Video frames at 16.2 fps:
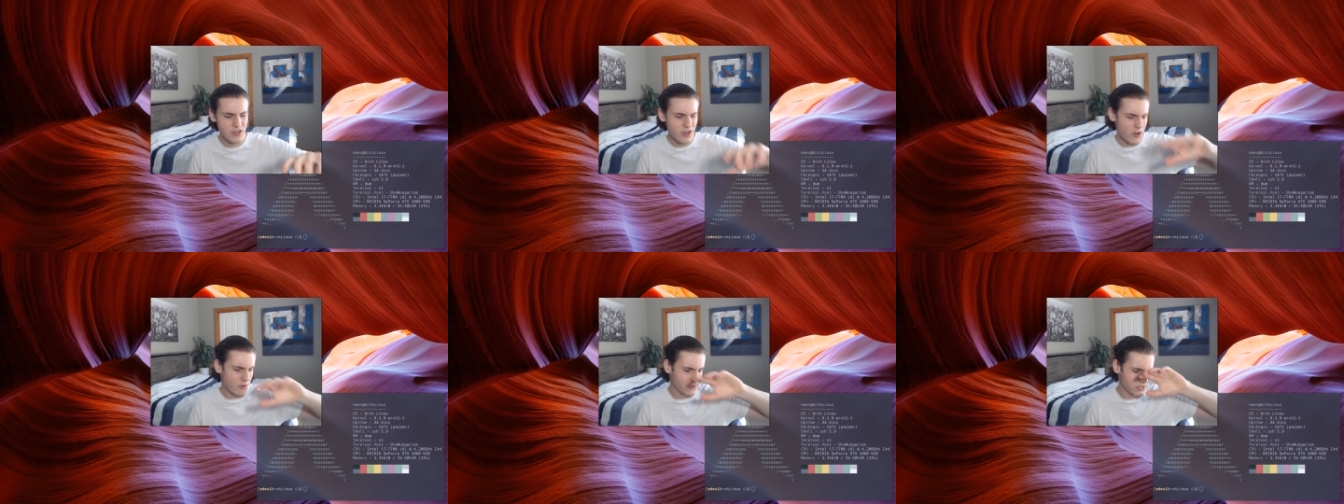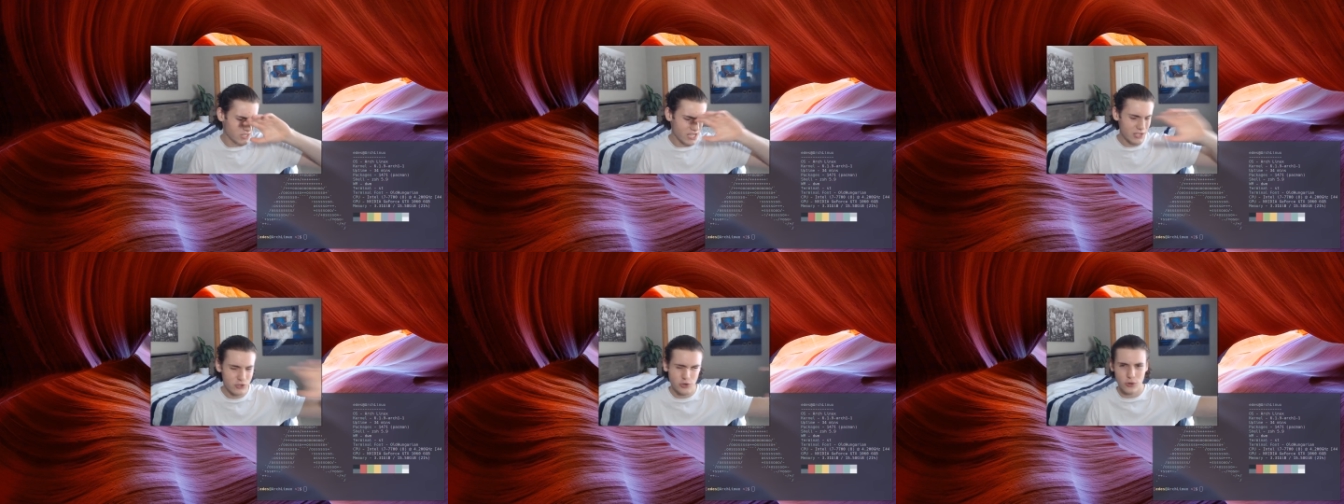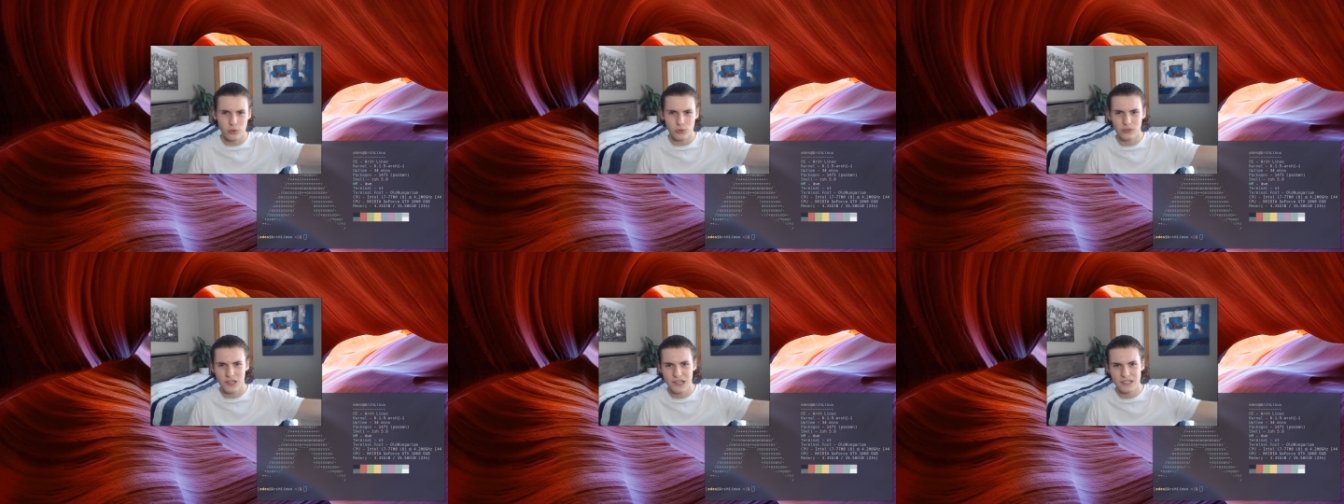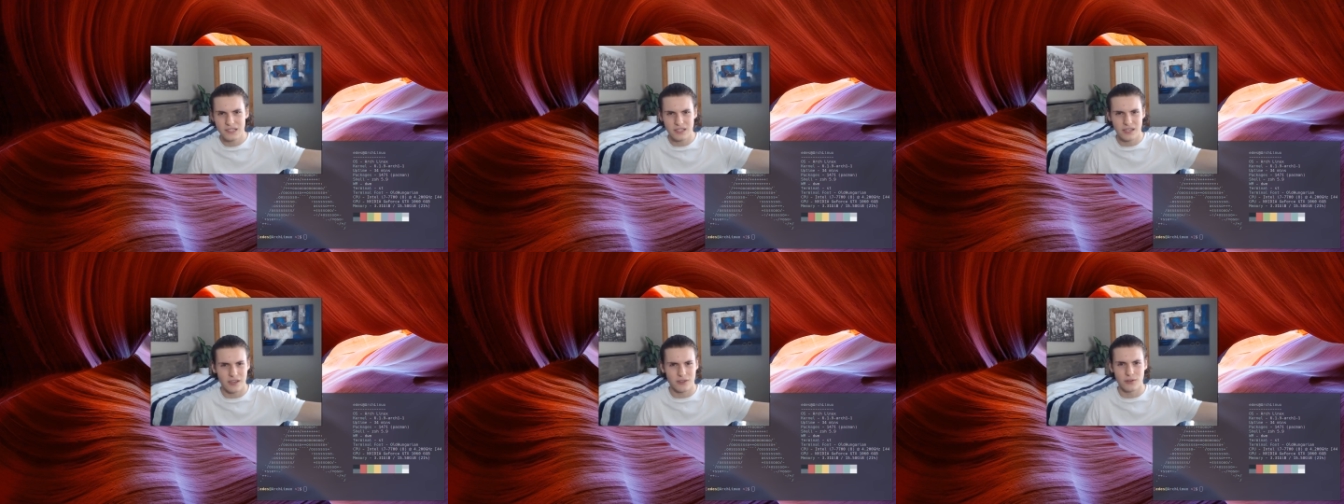of electrical tests,
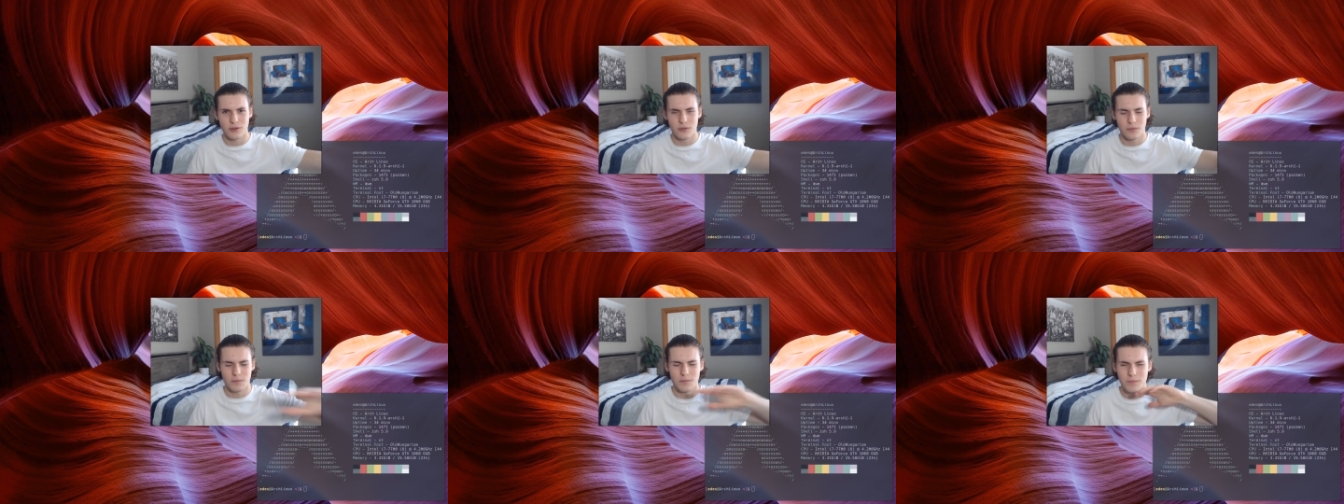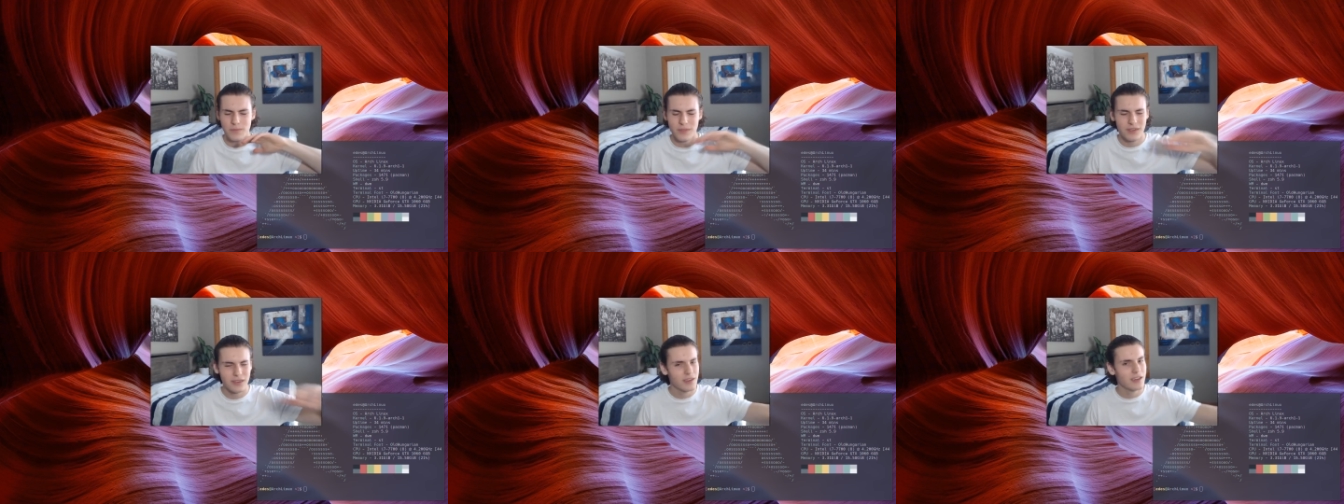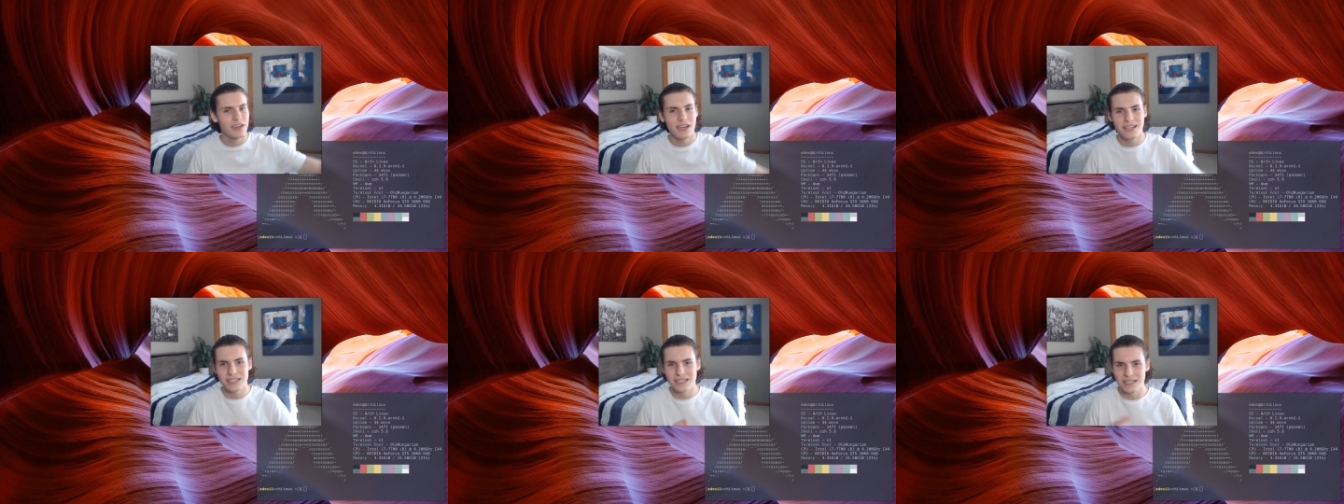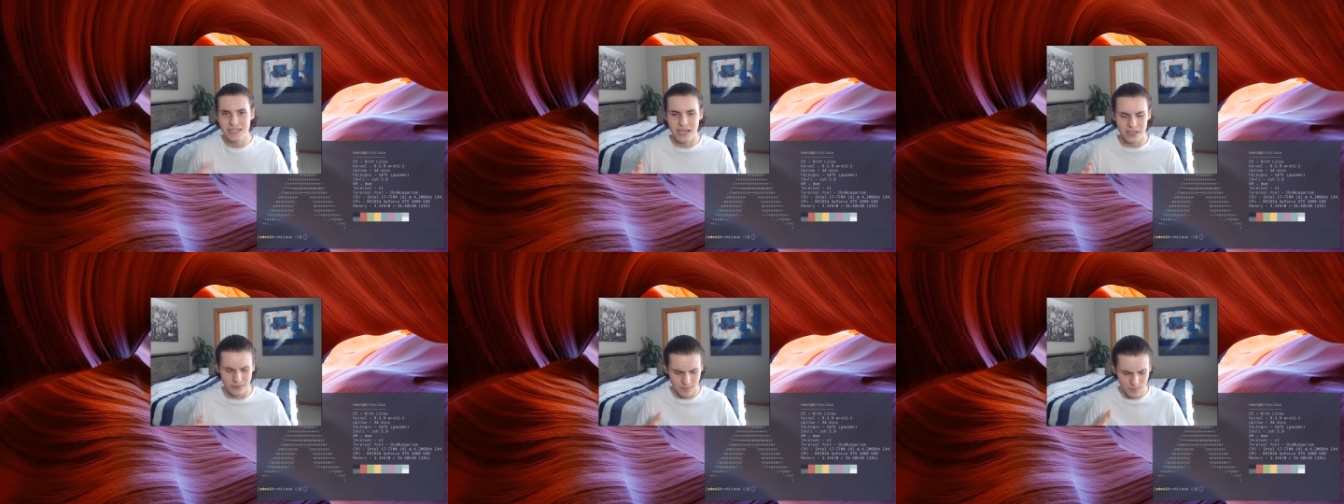like, you know, it's insane.